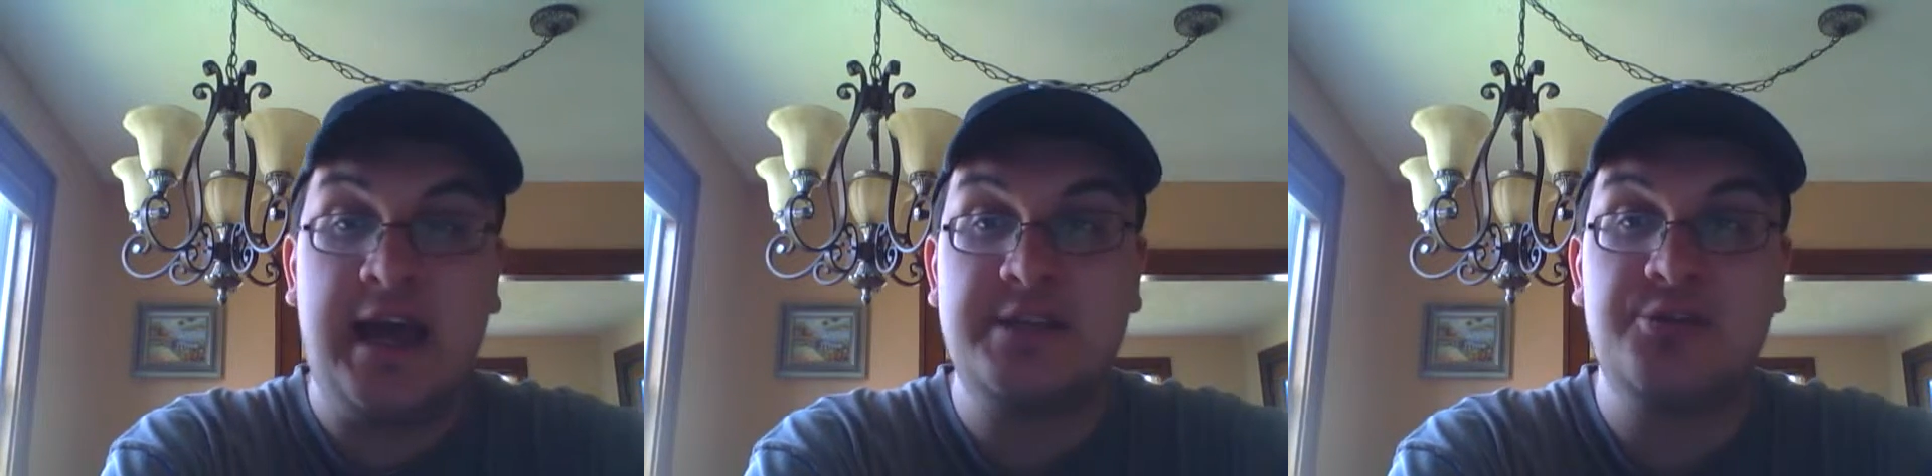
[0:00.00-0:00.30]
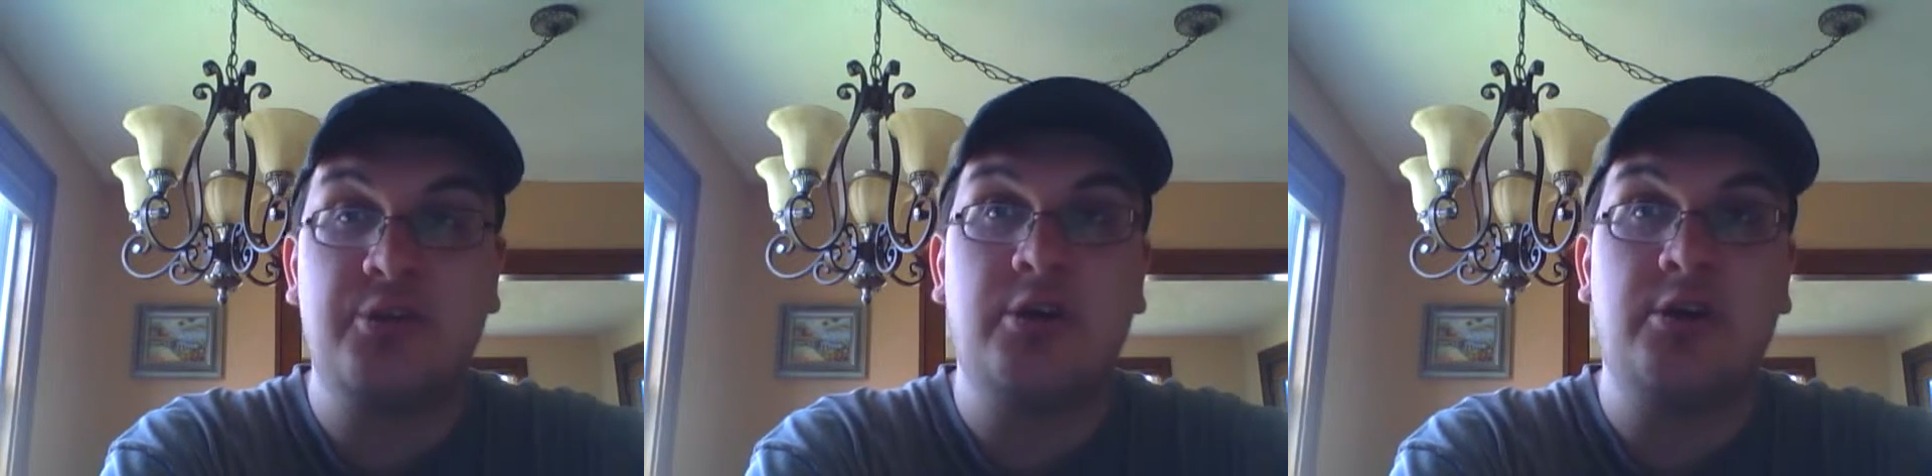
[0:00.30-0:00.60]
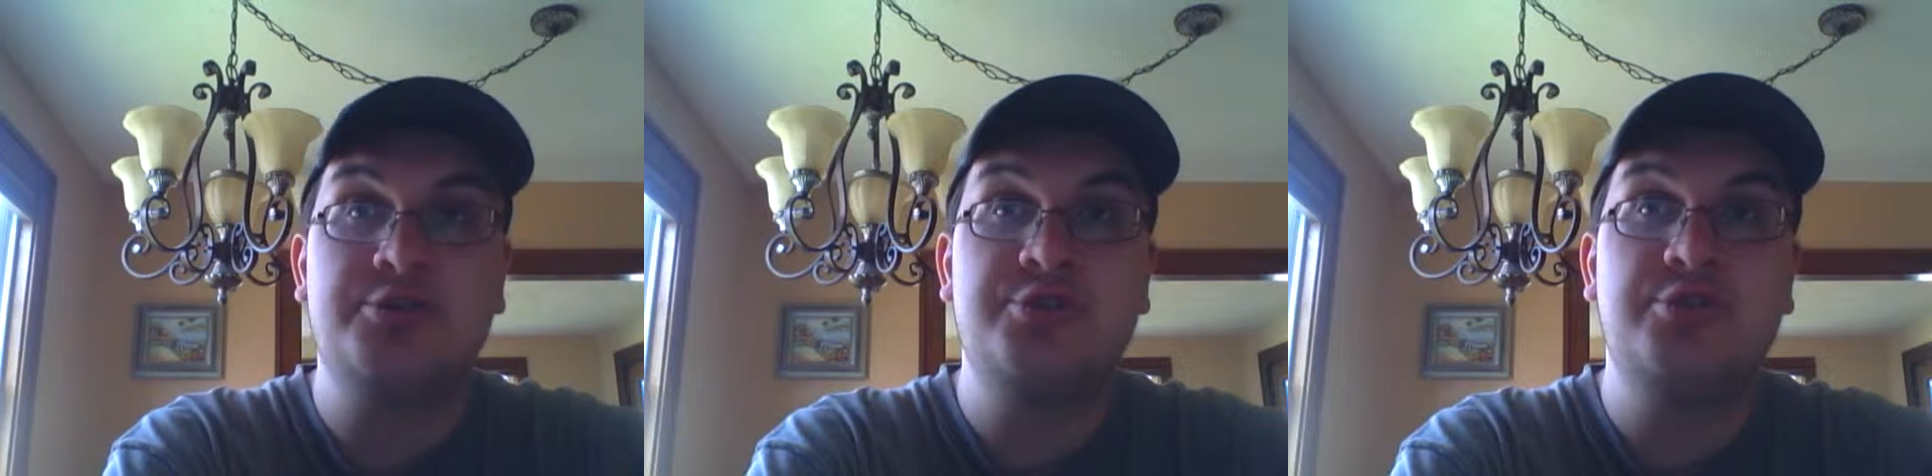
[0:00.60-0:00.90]

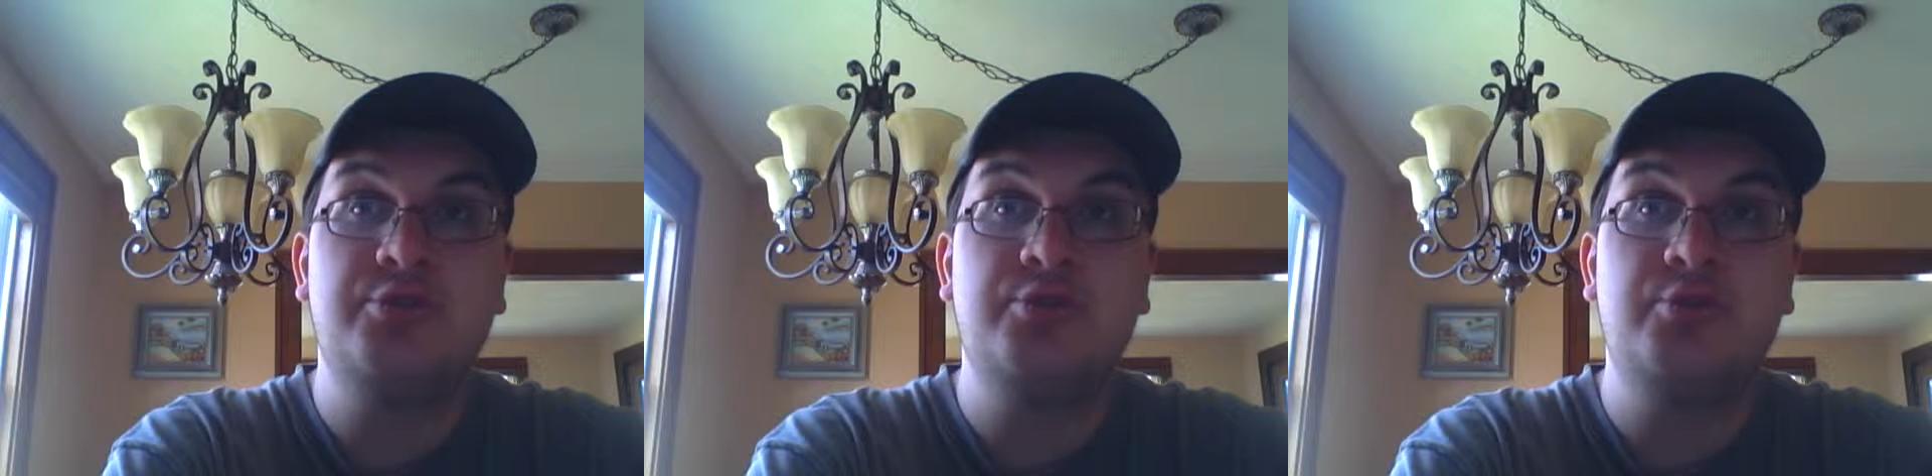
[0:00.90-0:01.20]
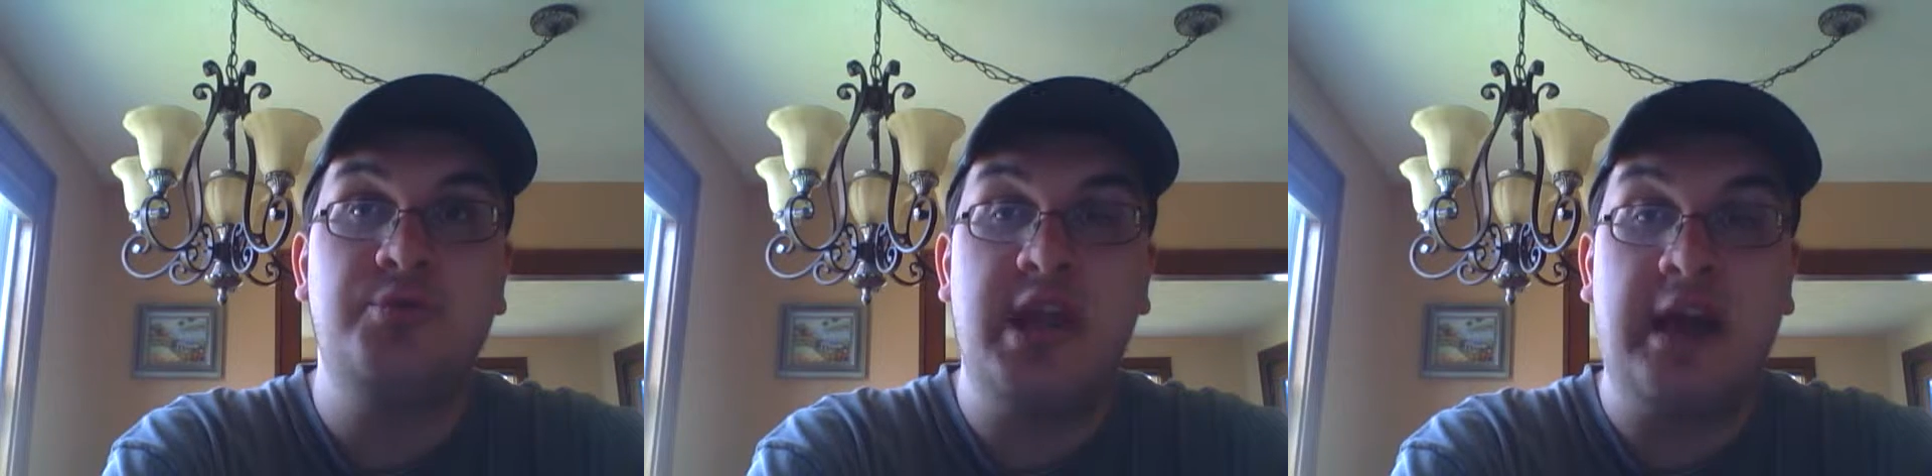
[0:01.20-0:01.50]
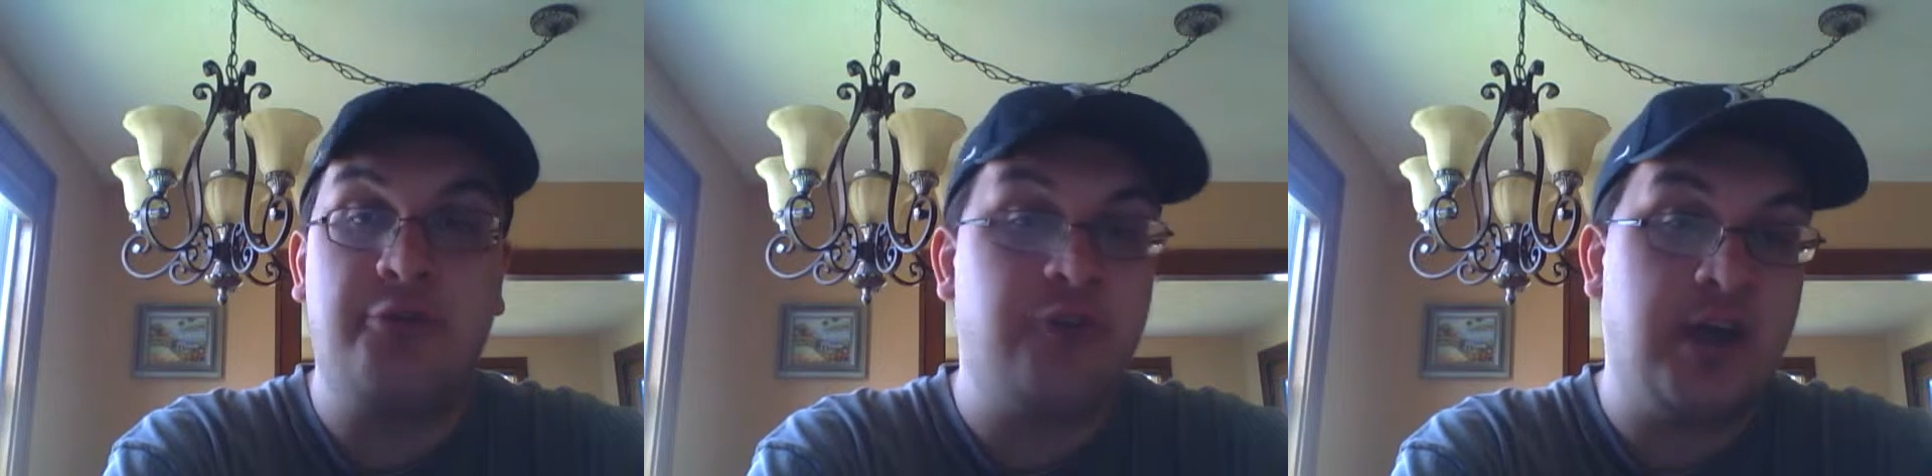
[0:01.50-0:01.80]
Asgard to the
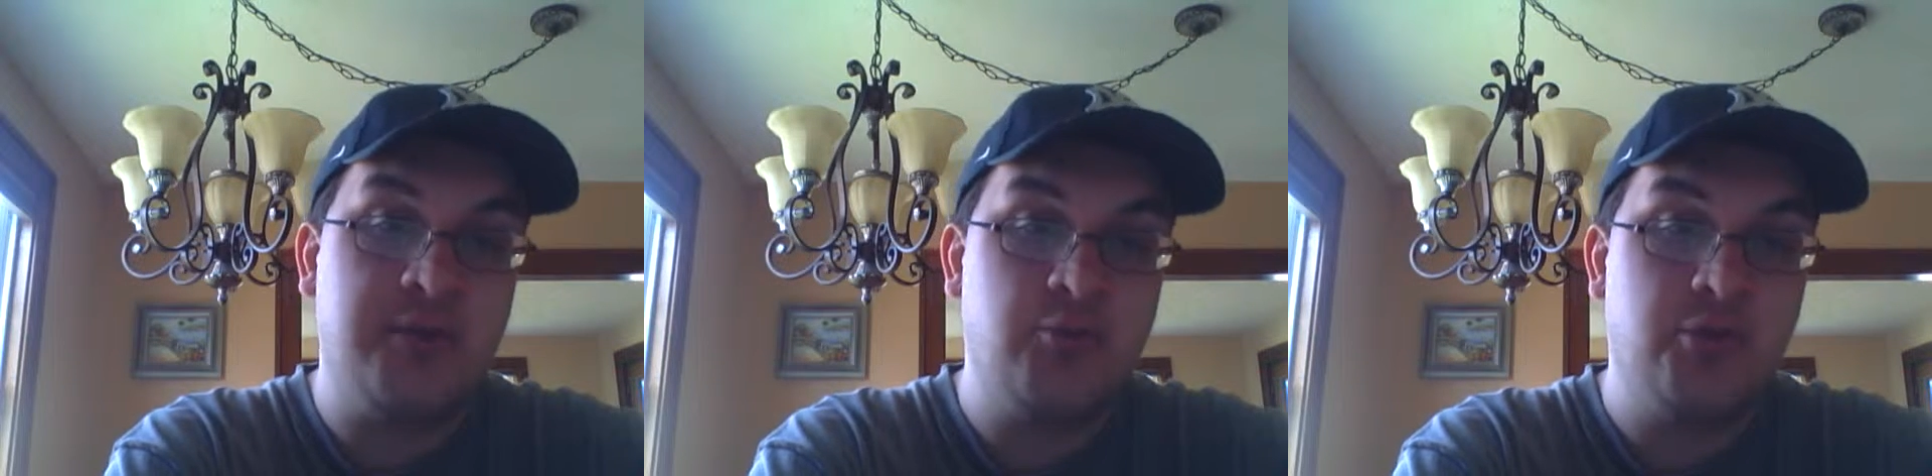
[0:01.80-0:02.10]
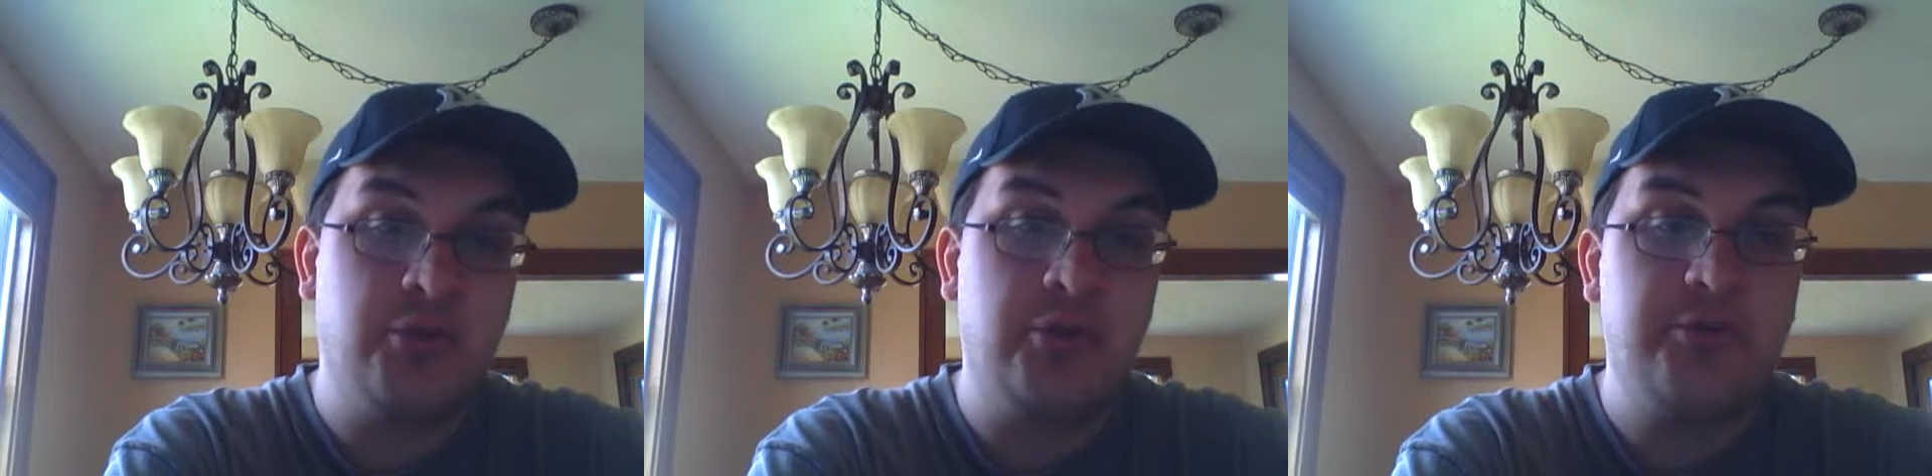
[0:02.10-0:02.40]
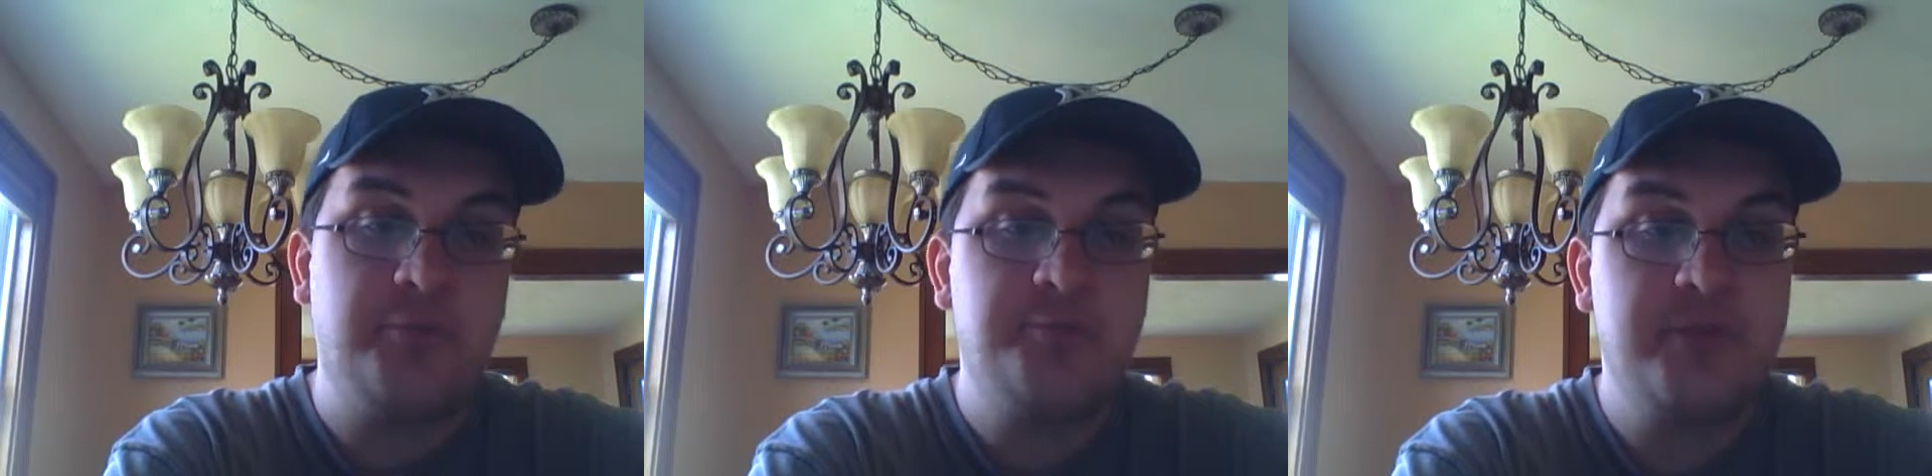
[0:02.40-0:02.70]
outside
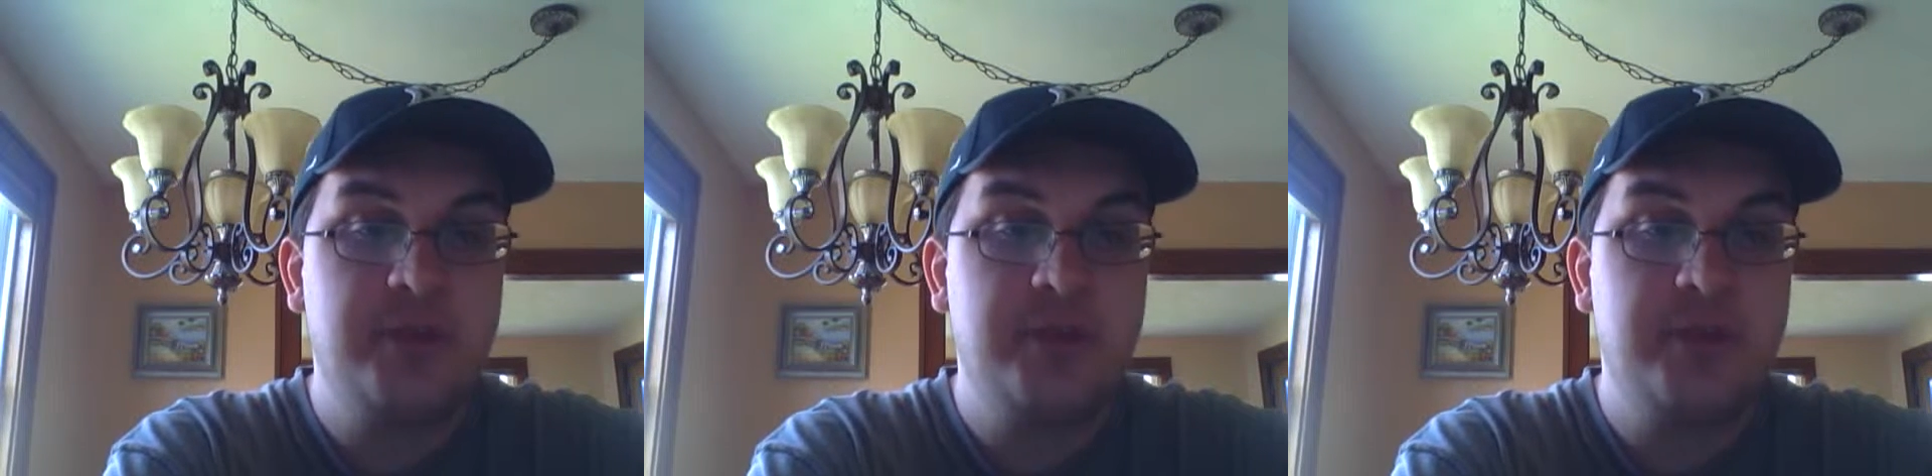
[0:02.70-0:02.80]
world.